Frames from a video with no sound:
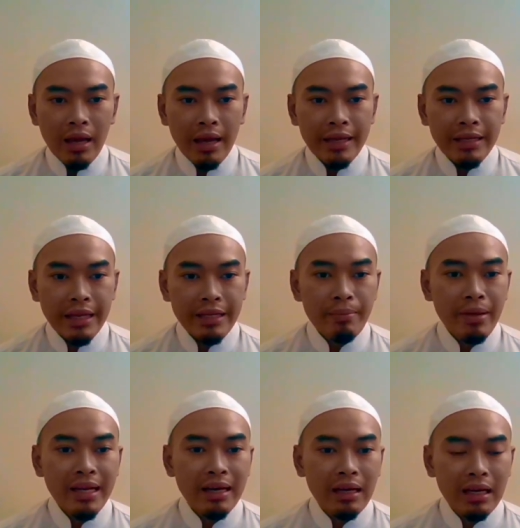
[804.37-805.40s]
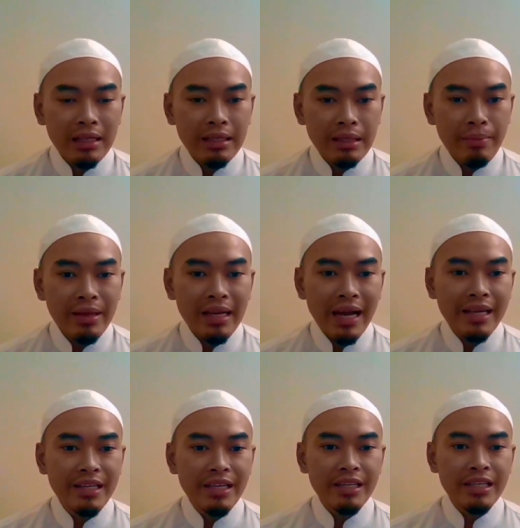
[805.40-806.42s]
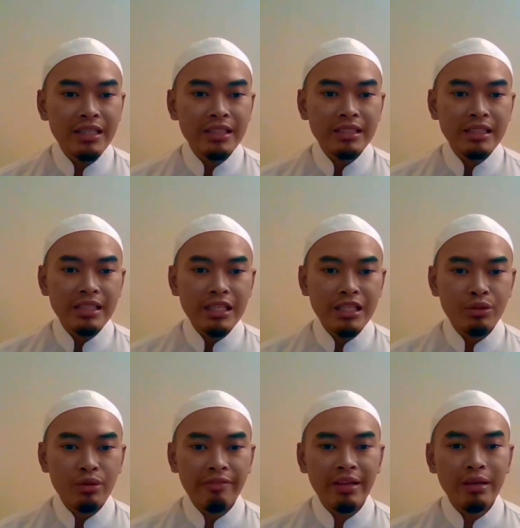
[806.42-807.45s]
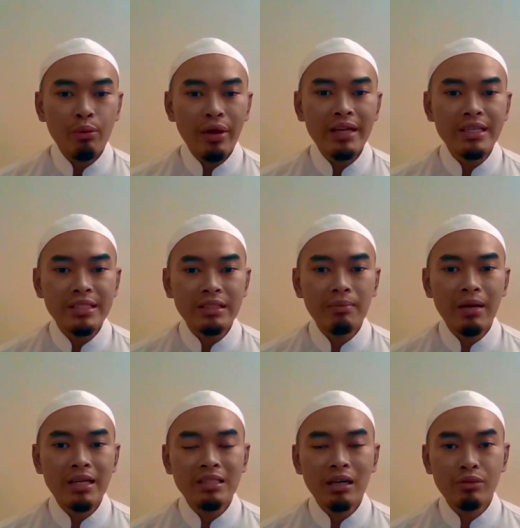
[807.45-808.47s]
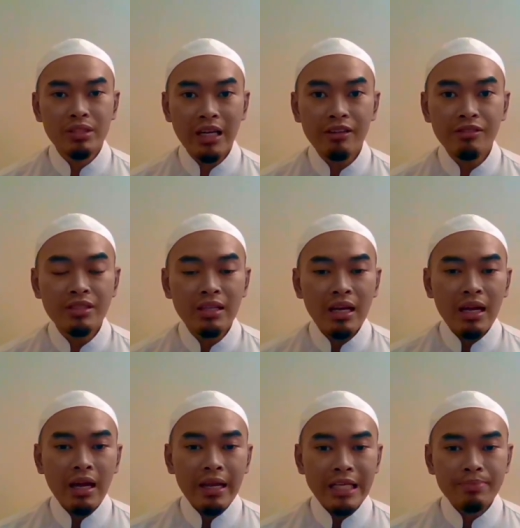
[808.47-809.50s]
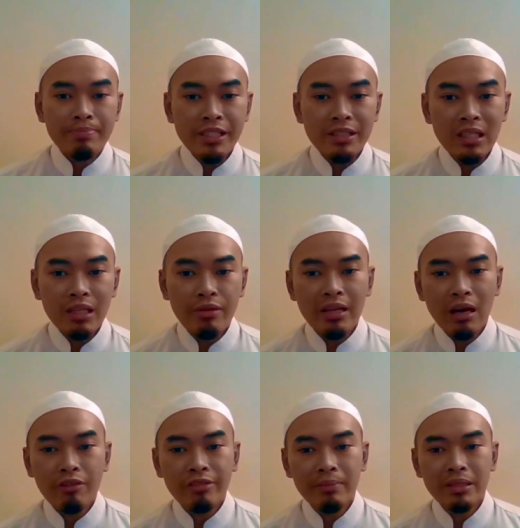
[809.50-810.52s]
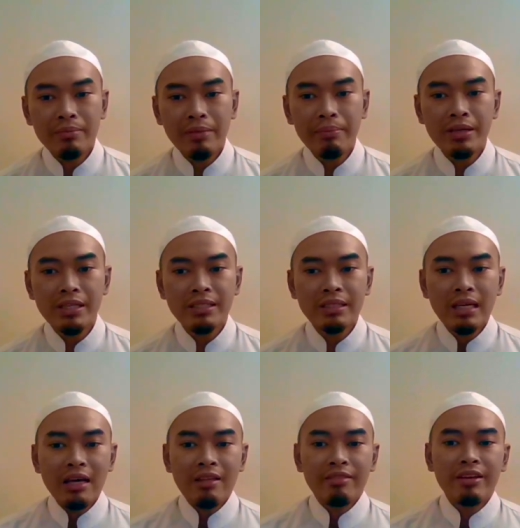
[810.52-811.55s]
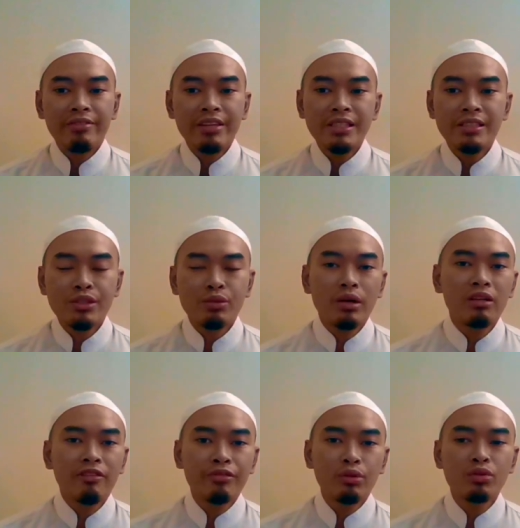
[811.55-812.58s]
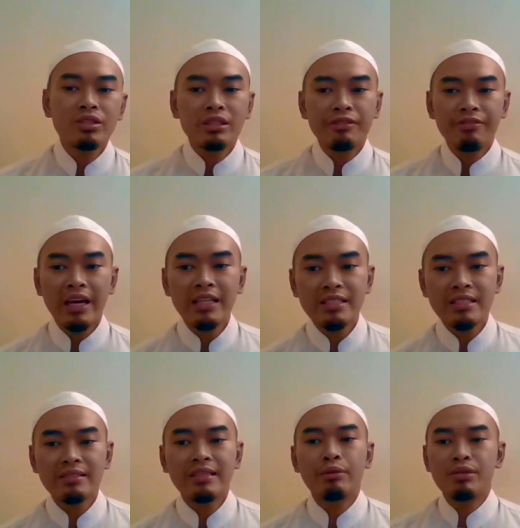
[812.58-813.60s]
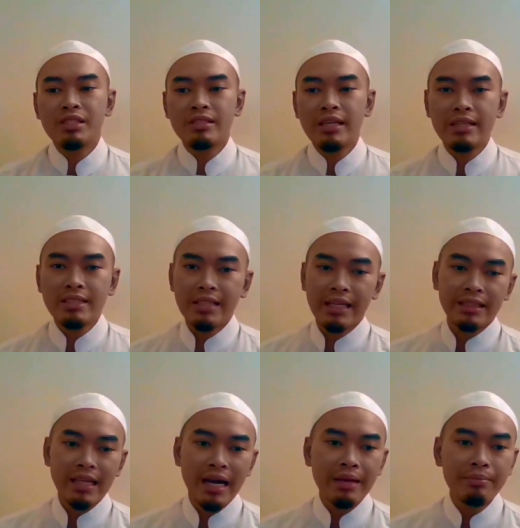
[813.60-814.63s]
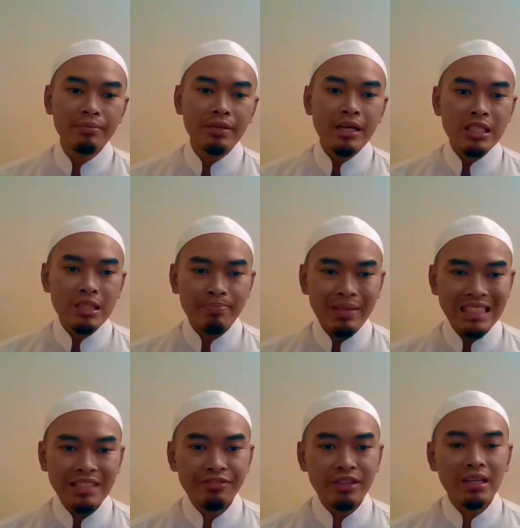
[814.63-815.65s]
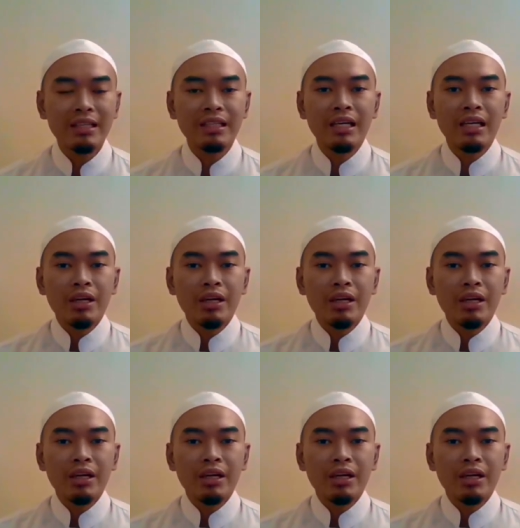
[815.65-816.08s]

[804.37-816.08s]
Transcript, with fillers: And the main idea here is to have an awareness amongst ourselves, especially within our family members, that this is one of those events that we set aside time specifically